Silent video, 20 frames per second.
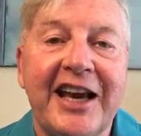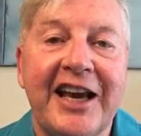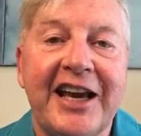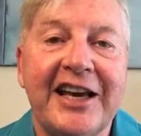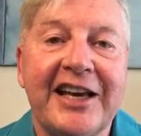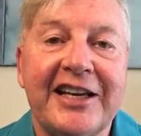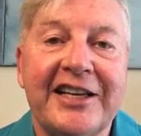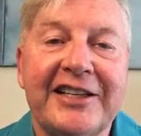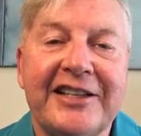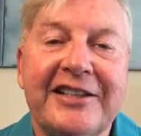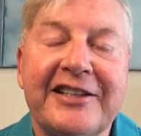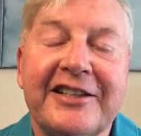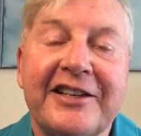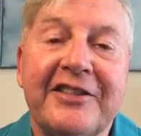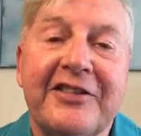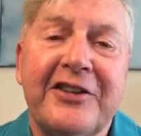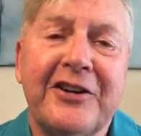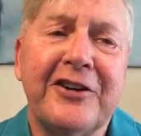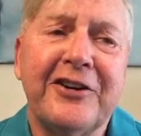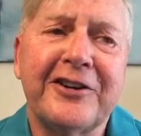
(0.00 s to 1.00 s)
And
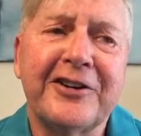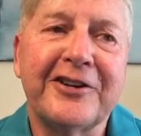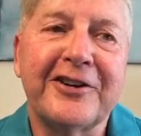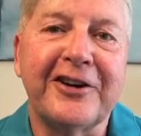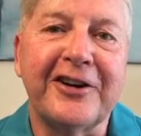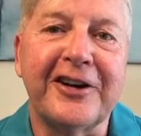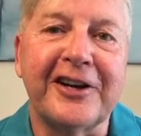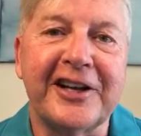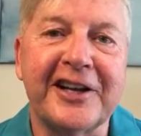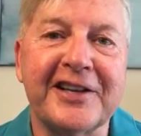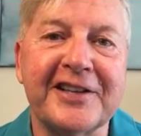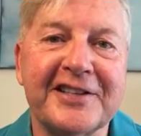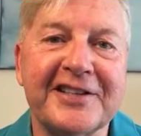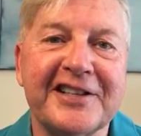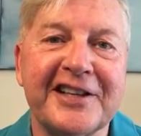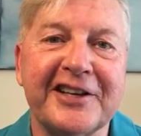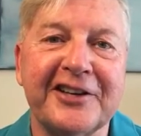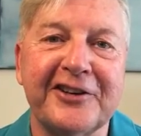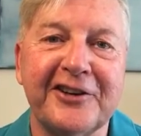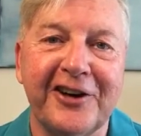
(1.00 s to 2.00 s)
there are
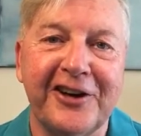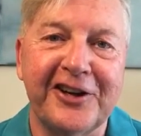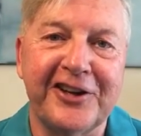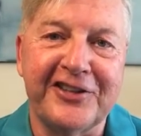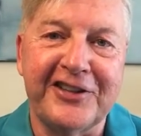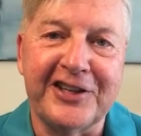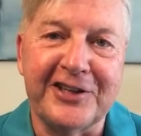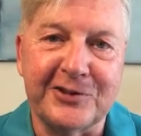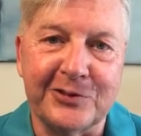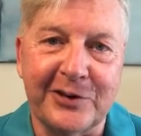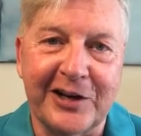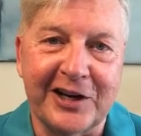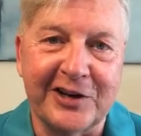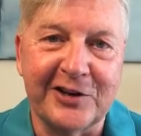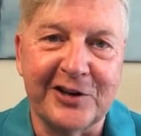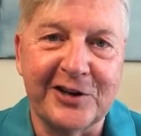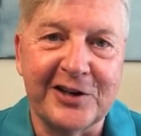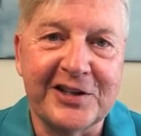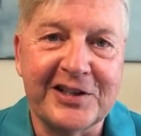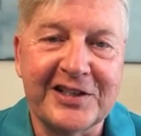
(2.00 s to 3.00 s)
guardians that guard these
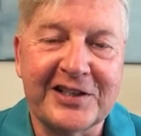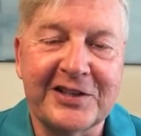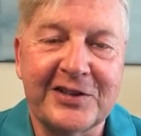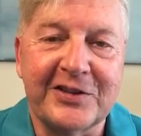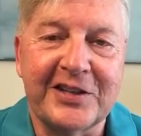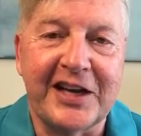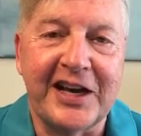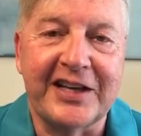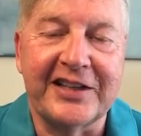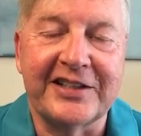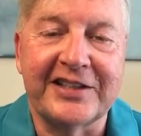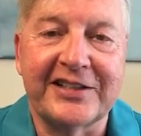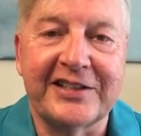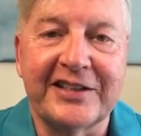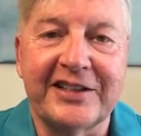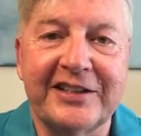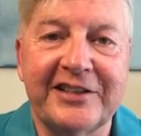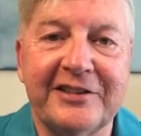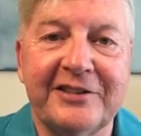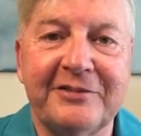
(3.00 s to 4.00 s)
records so
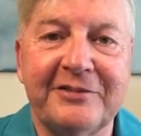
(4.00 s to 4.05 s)
that